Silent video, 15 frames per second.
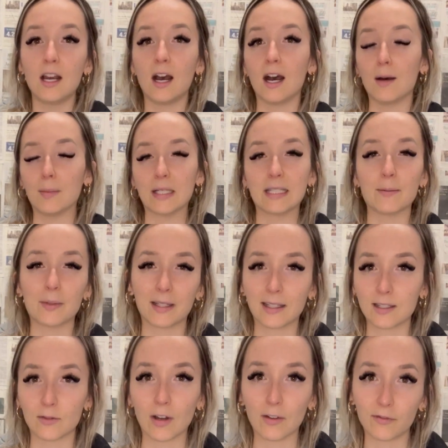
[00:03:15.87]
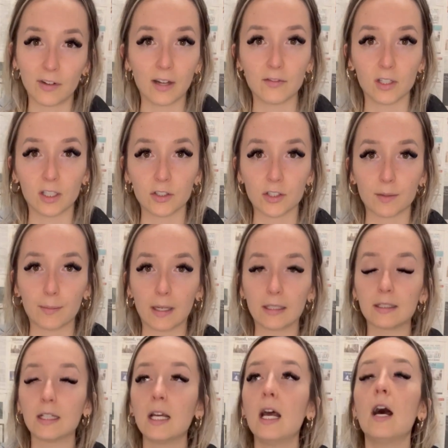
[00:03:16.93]
But typically it's around $5 a month.
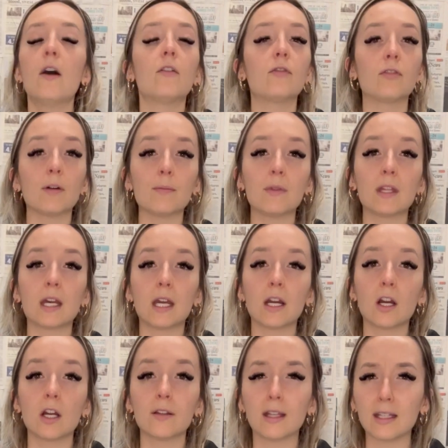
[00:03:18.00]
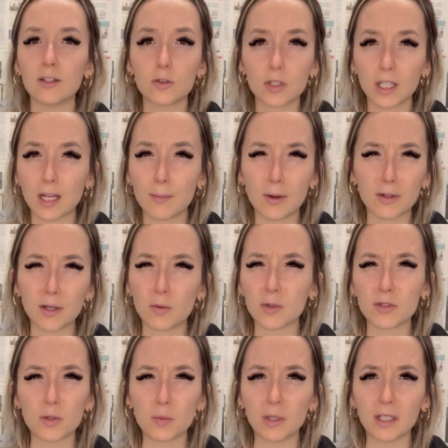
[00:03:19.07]
From there, and they usually come out like once
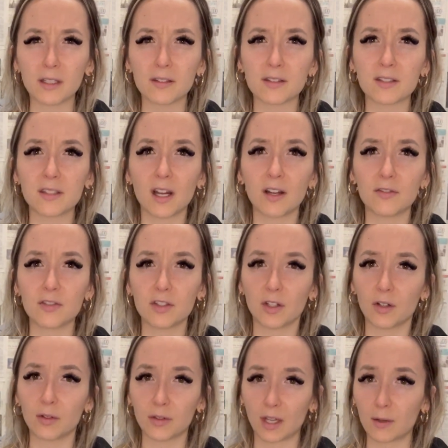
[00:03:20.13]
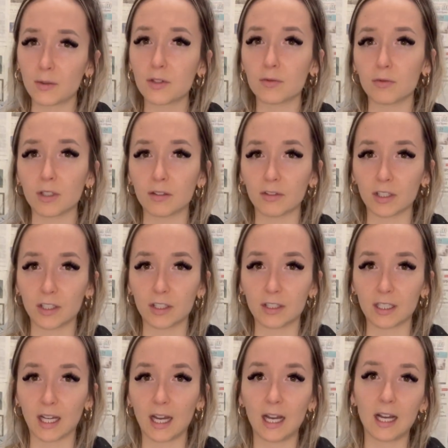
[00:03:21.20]
a week and stuff. So that one's really, really good to
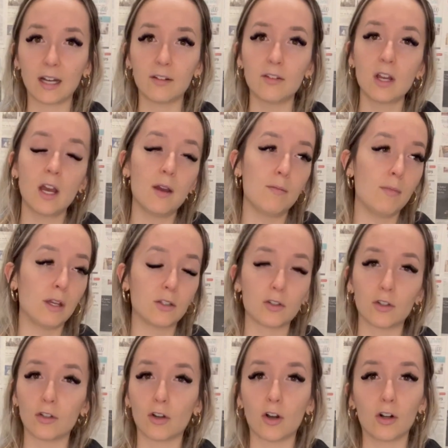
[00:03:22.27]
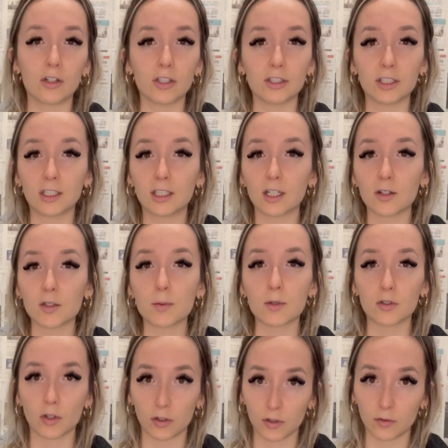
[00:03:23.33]
have. Make sure you're all good to go,
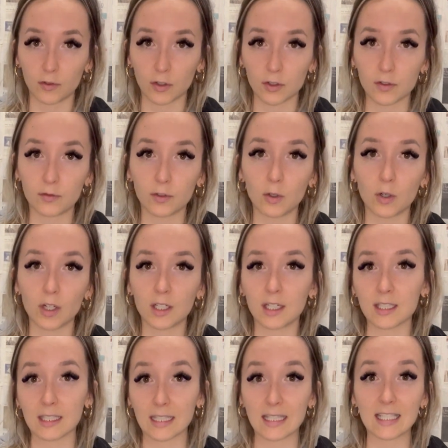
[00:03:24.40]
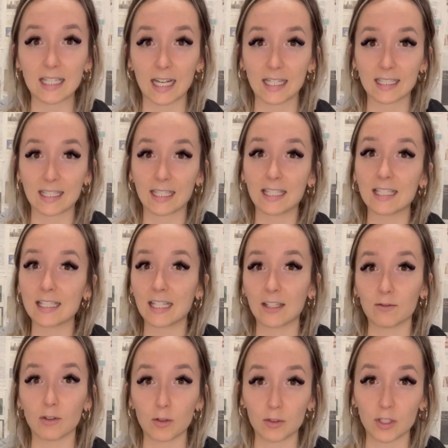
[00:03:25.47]
especially on the first floor because it's Texas and
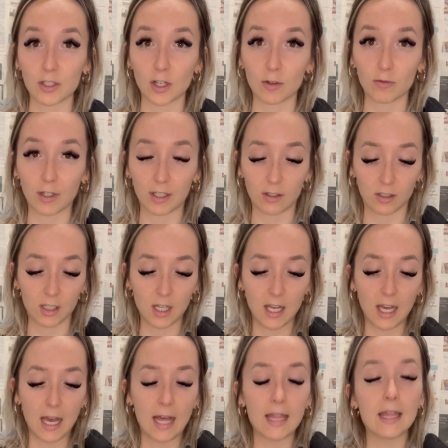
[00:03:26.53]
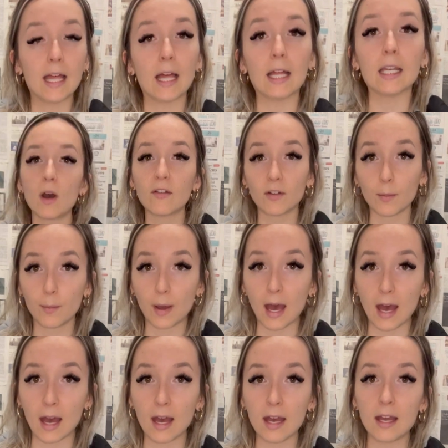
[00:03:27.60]
roaches are real. Then have a
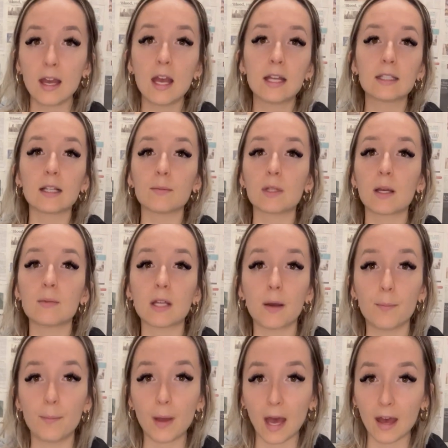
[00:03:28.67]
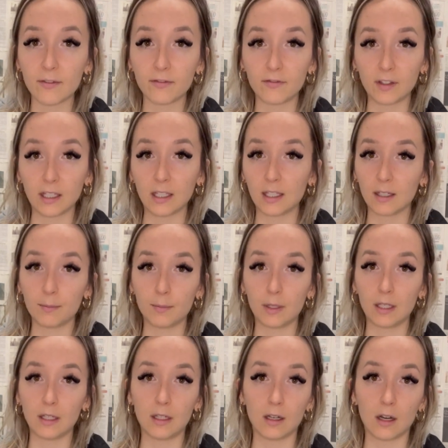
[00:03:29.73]
pet. Sometimes a pet fee can
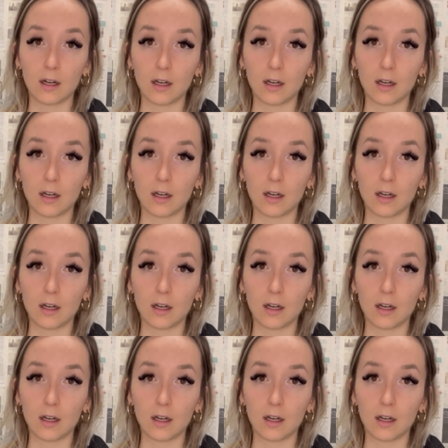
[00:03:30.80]
be,